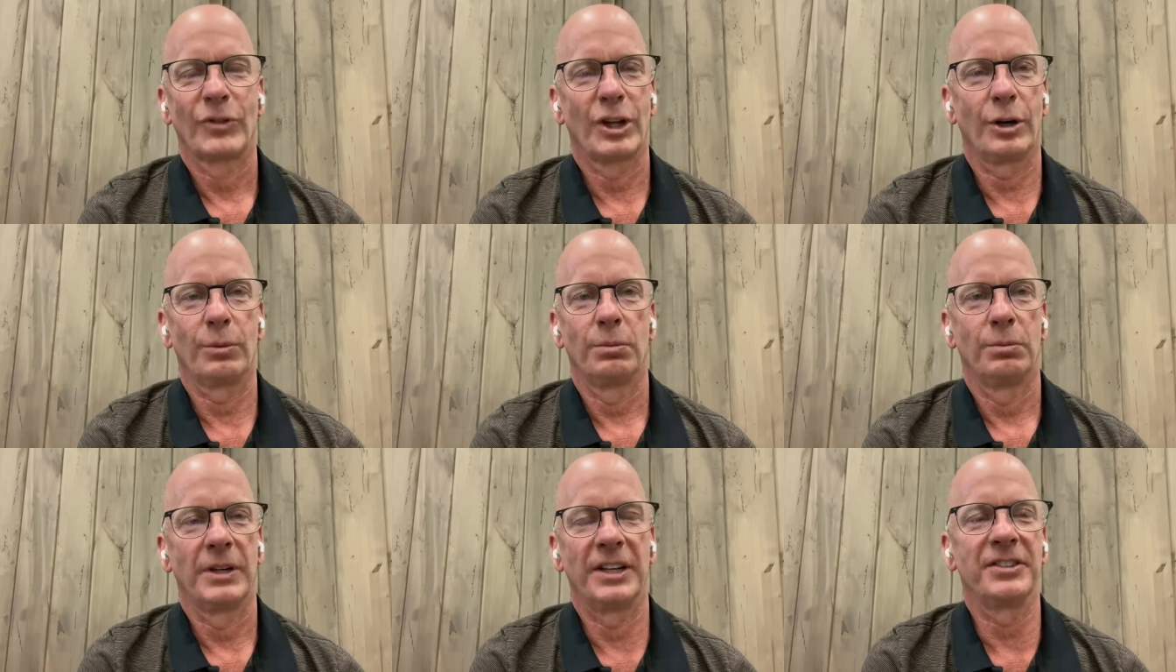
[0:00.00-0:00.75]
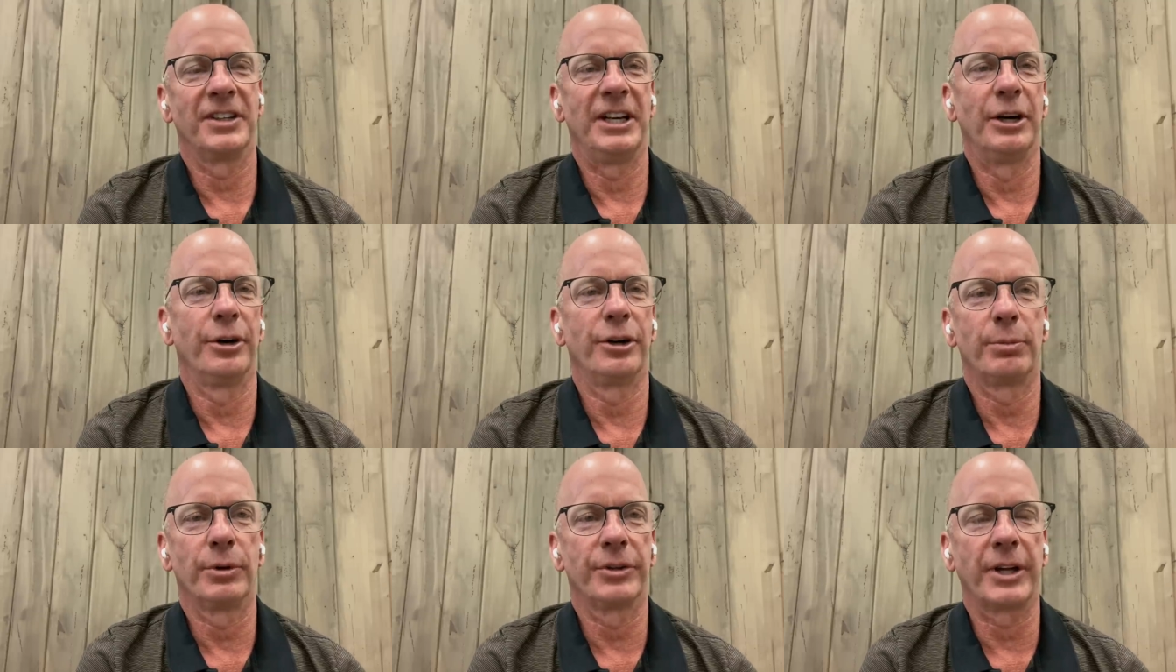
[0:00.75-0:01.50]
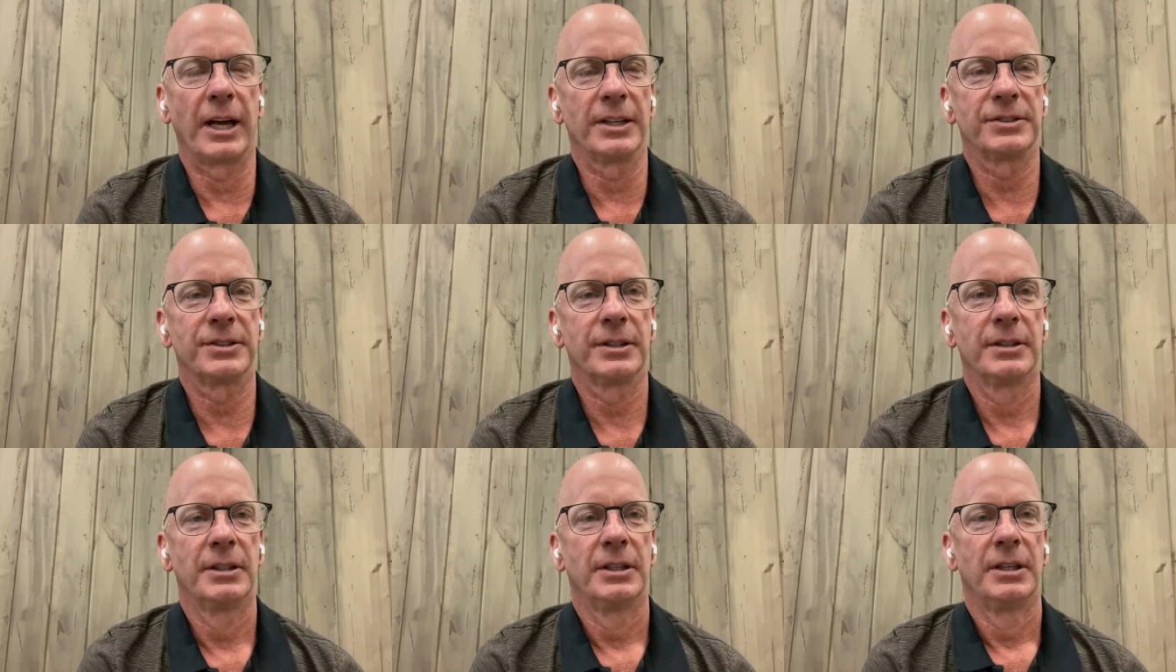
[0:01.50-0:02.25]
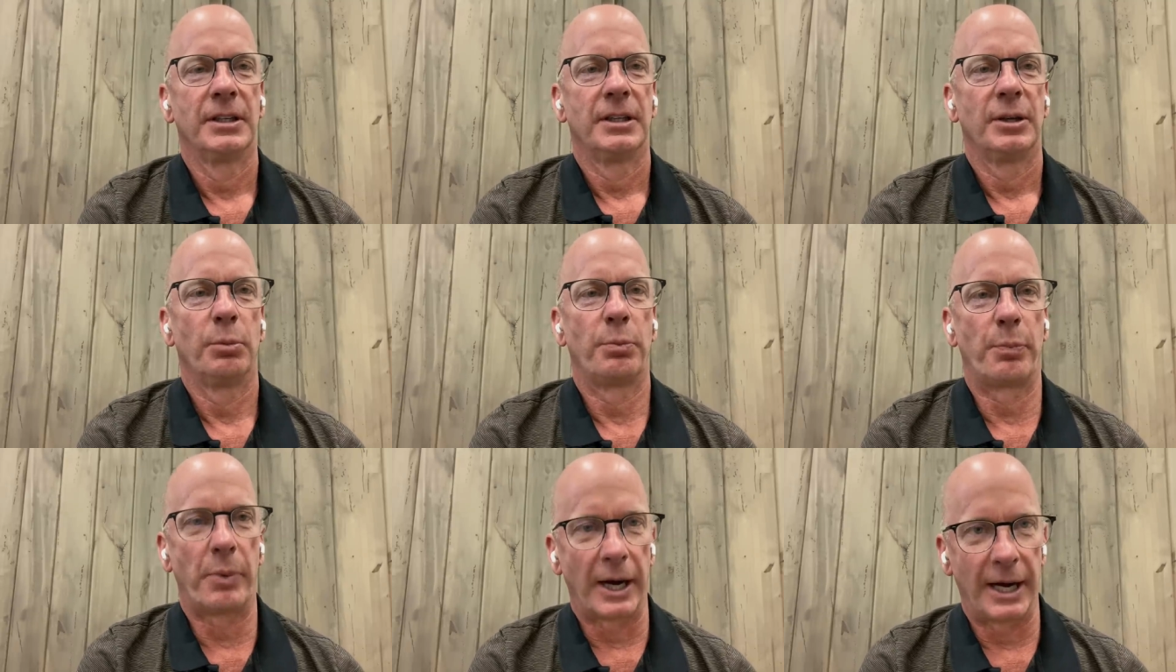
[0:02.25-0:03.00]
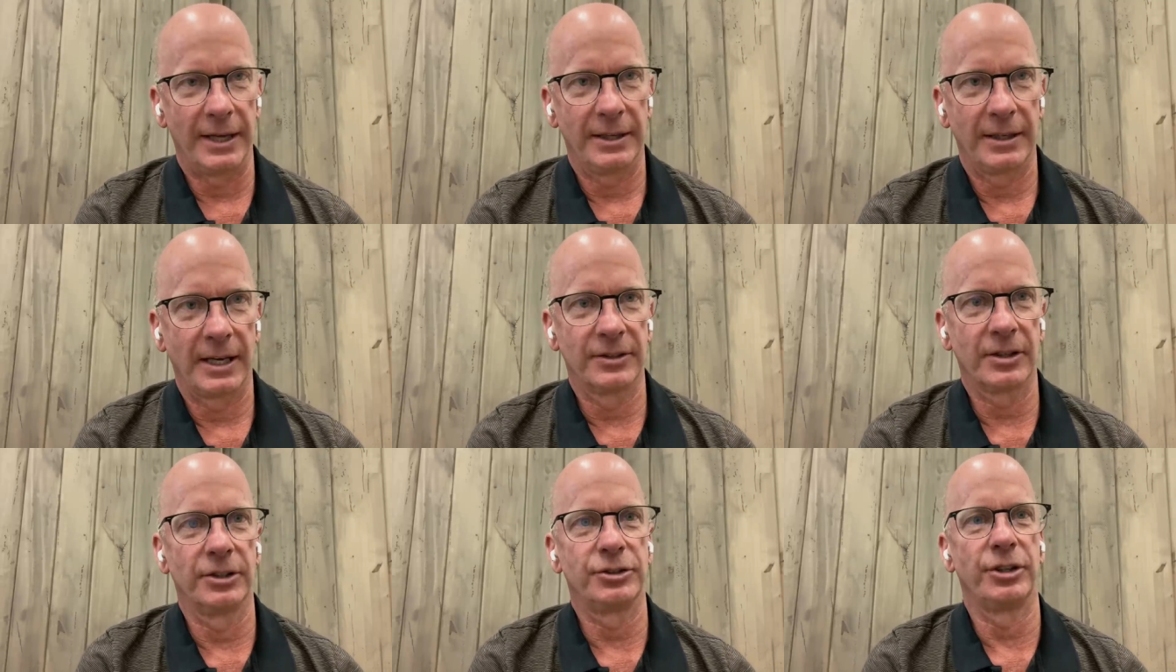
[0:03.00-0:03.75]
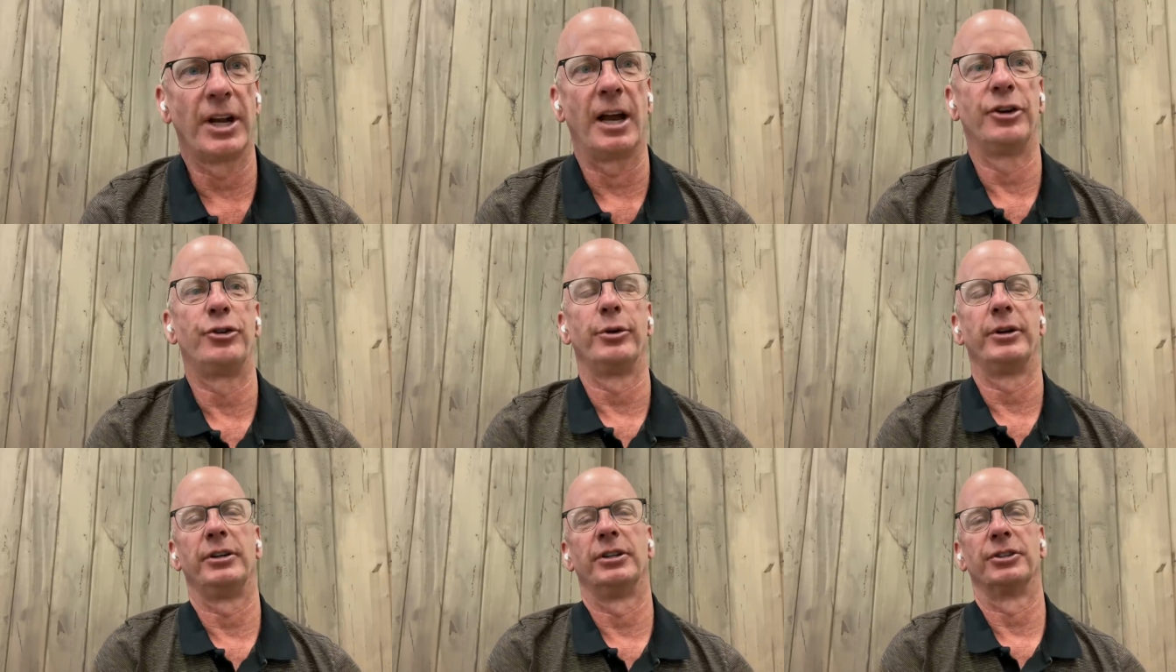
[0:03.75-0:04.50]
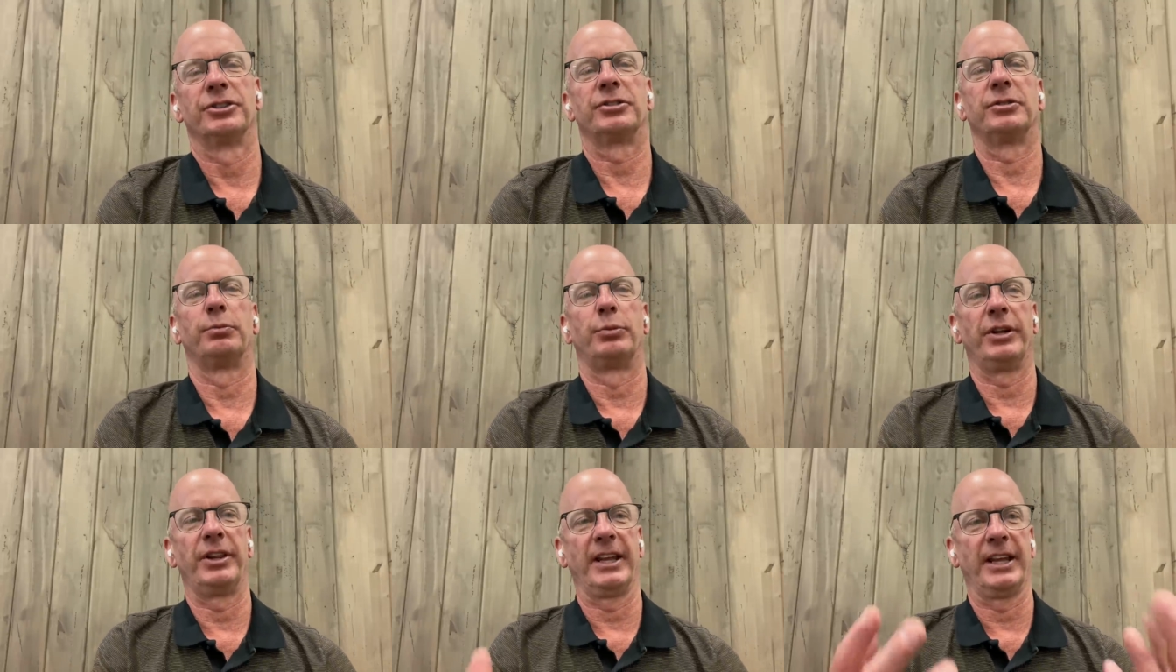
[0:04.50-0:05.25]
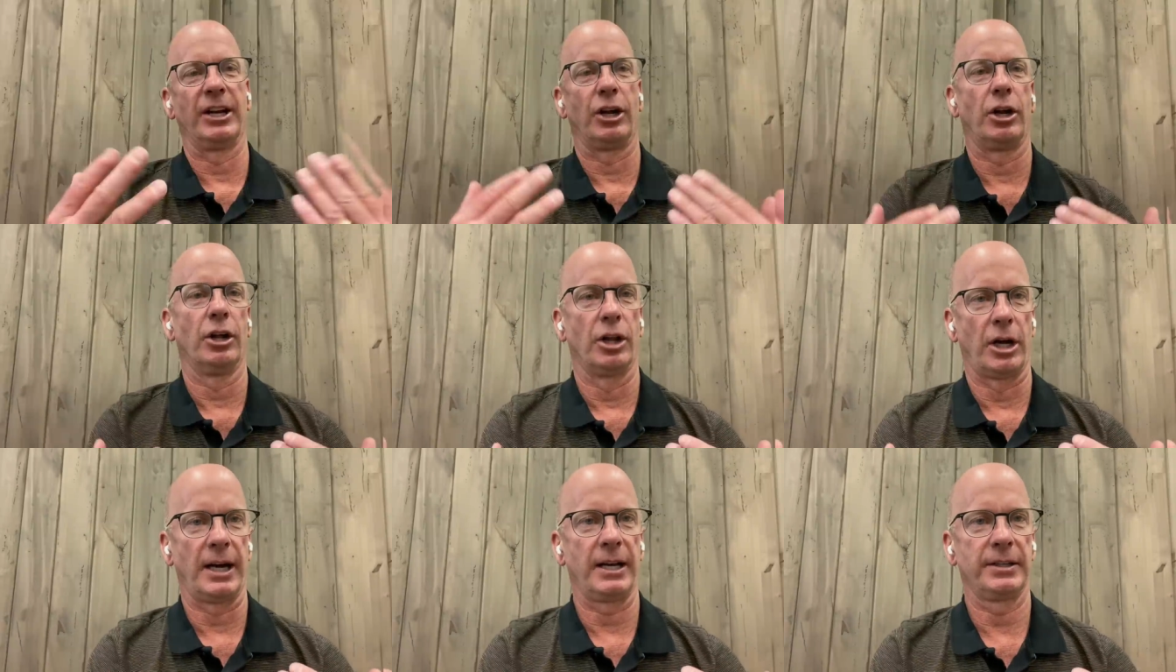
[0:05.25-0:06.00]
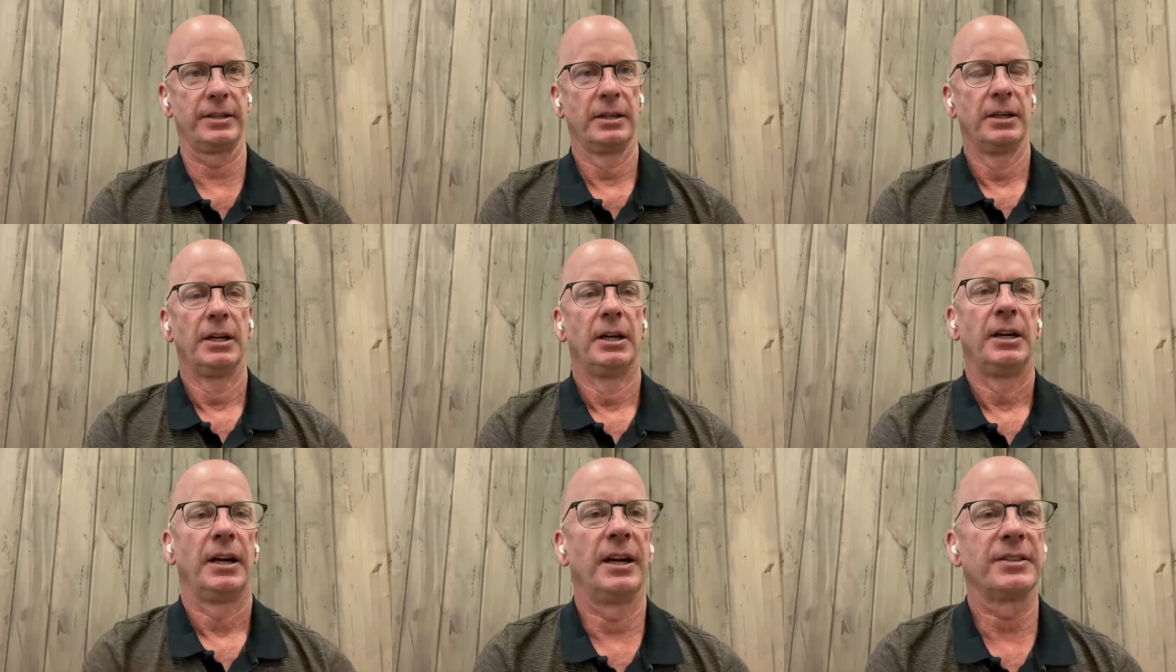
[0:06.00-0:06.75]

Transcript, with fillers: no it's an irritable dust really but as long as you're not you know breathing in a lot mm -hmm.